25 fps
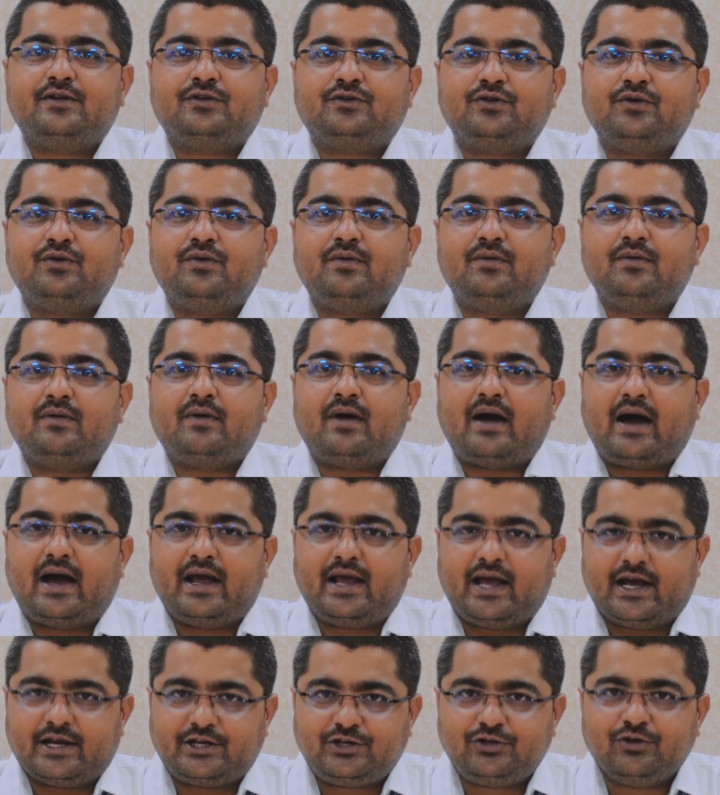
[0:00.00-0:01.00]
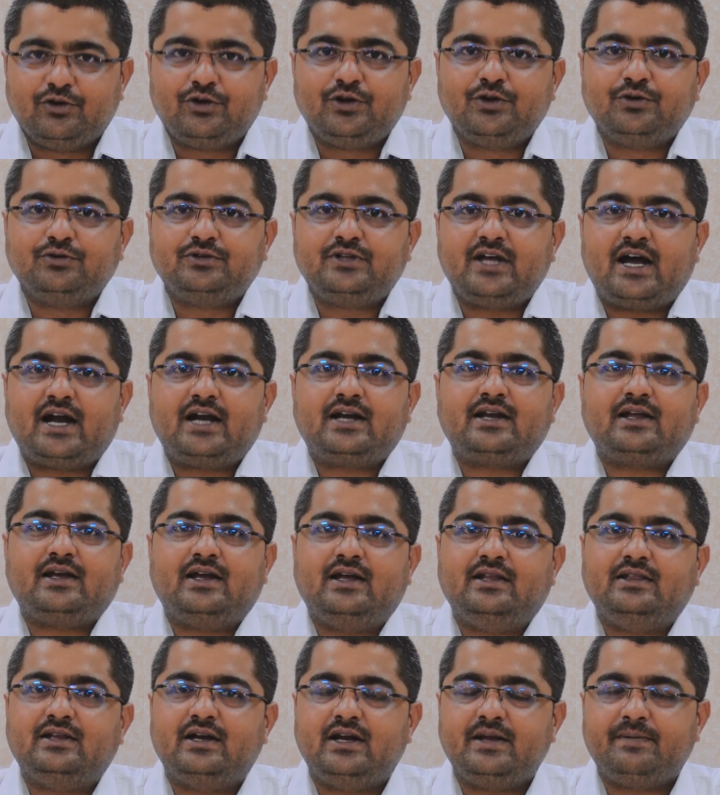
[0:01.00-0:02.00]
So I assure you that
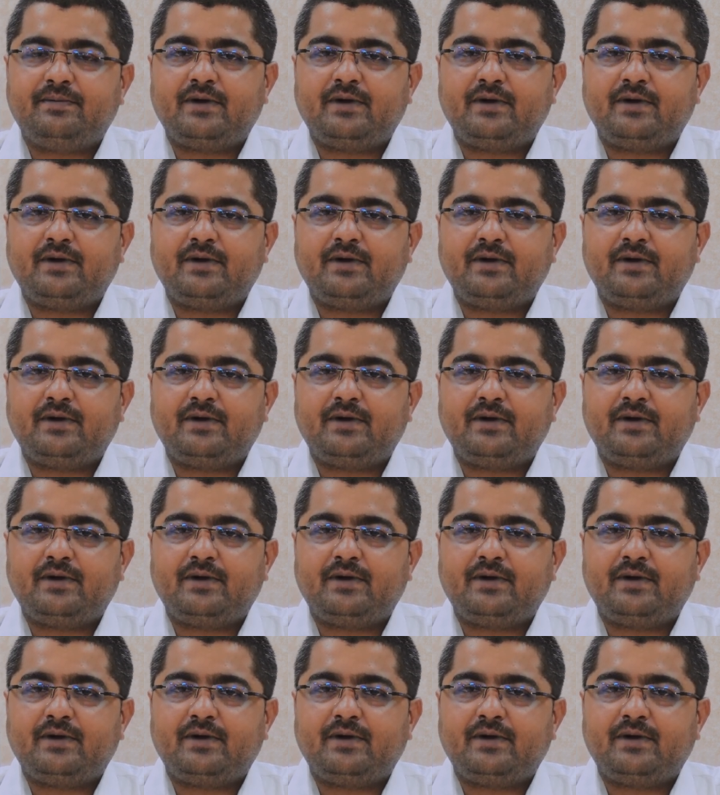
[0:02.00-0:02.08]
in the